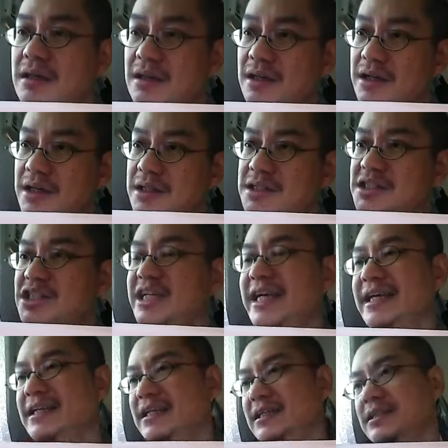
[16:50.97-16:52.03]
learn
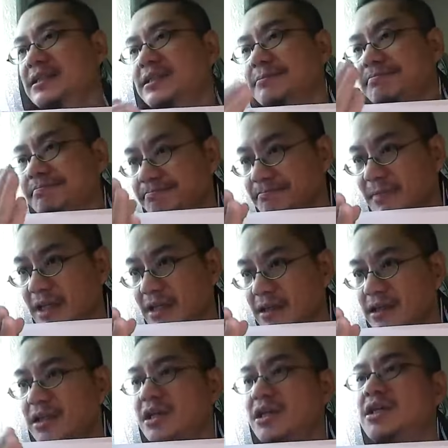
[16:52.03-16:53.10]
Chinese.
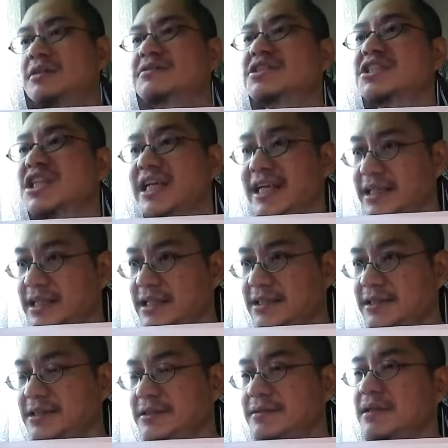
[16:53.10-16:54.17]
Learn
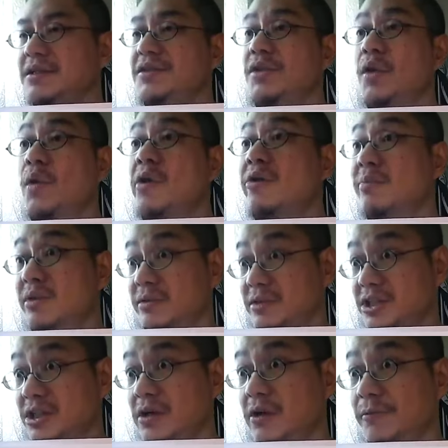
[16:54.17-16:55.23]
Chinese.
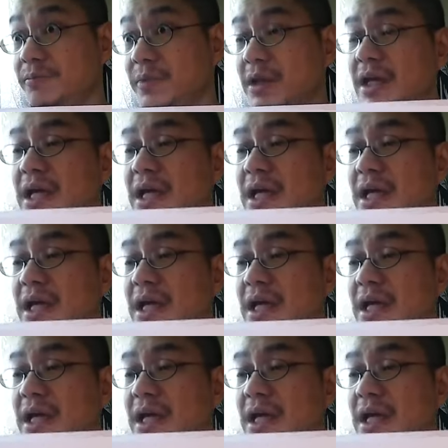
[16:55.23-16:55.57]
Normal tone.